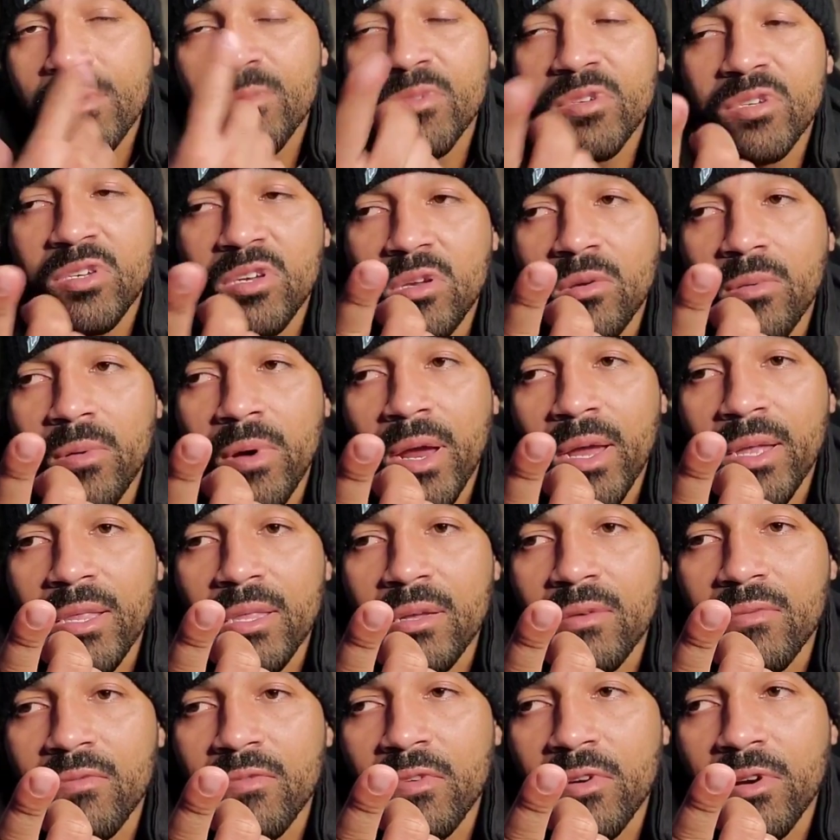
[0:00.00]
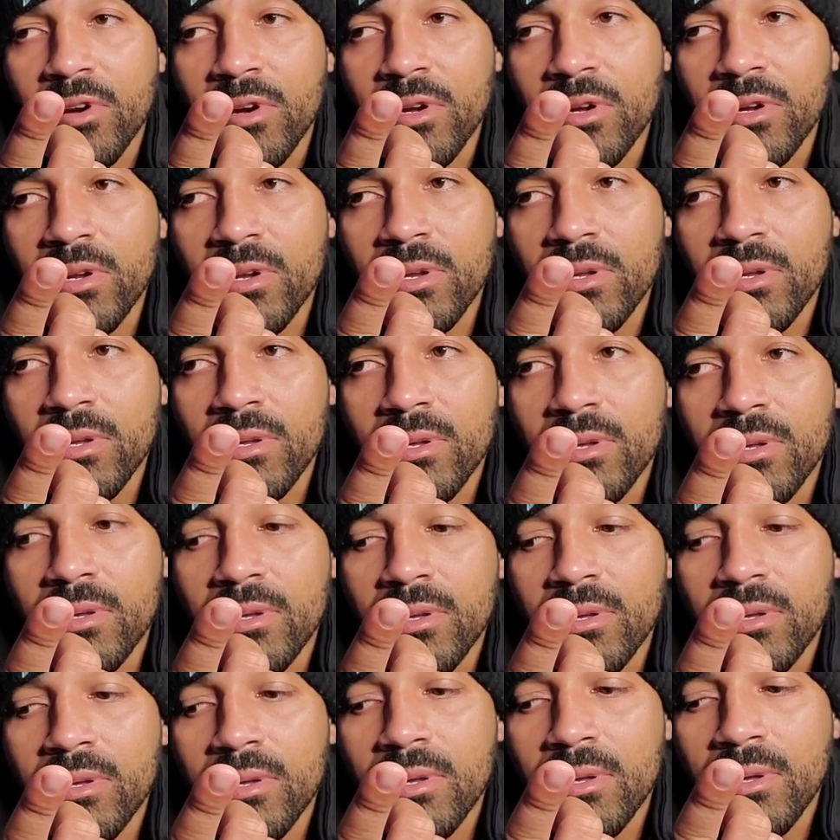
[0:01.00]
Let me show you where I look for
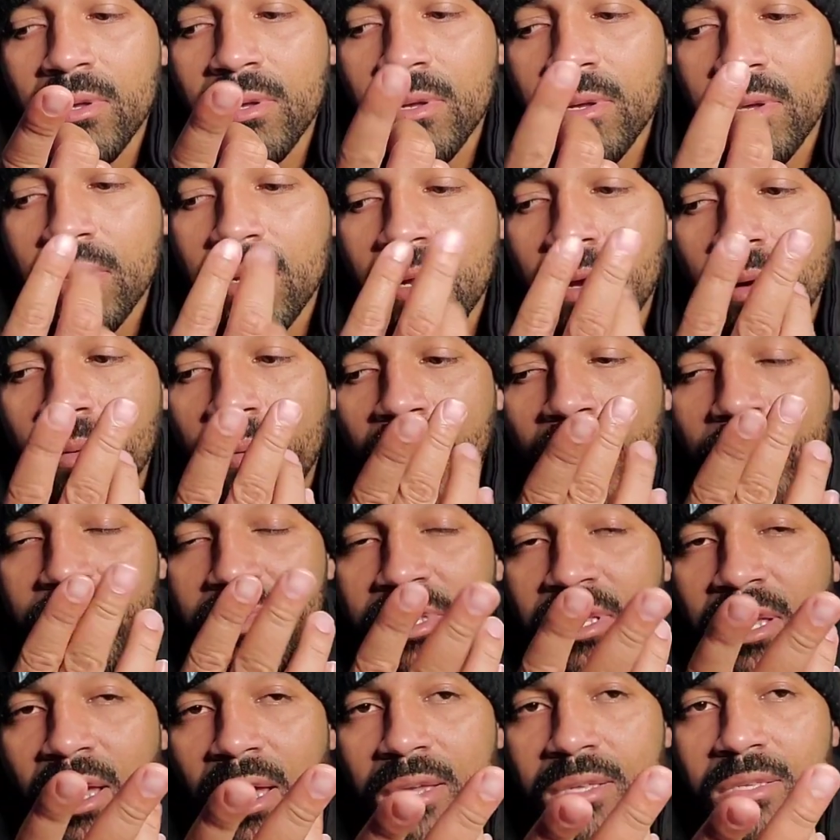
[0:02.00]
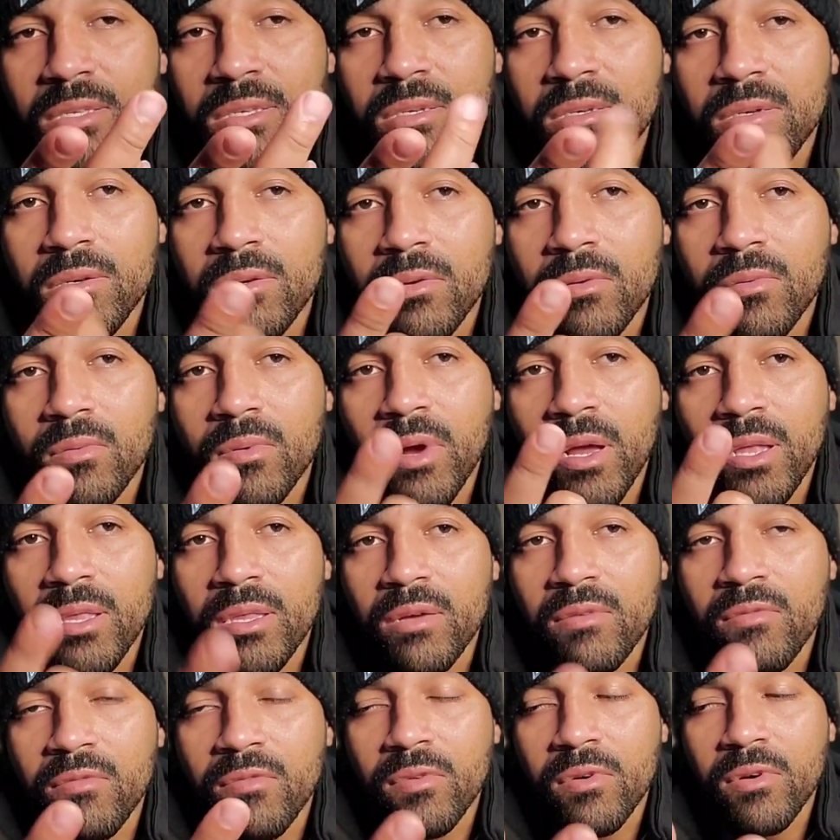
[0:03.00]
a website where I
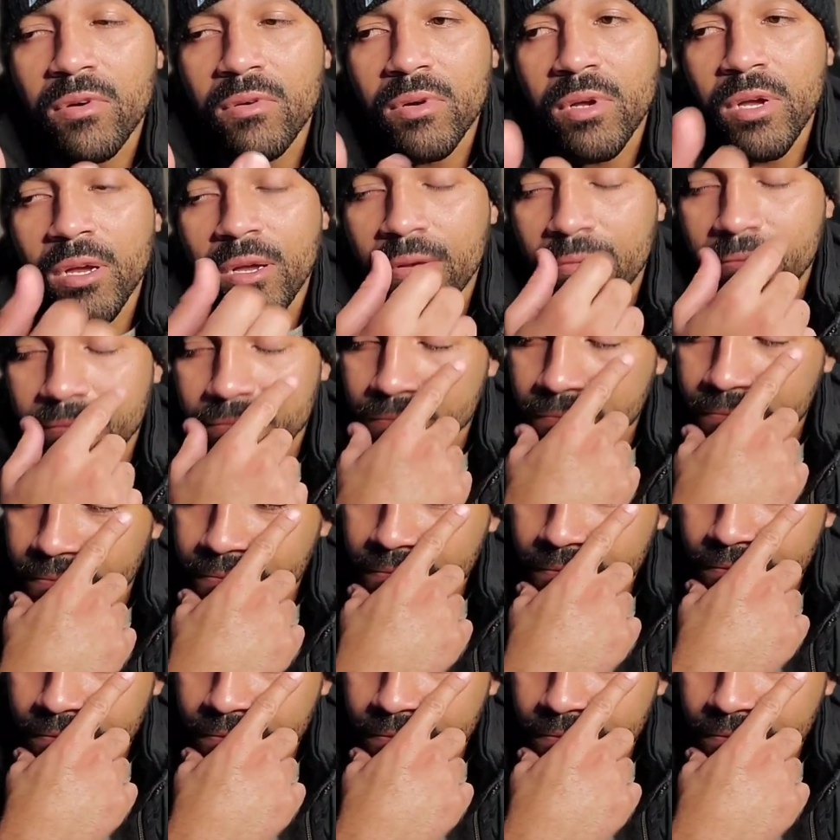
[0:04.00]
look for um,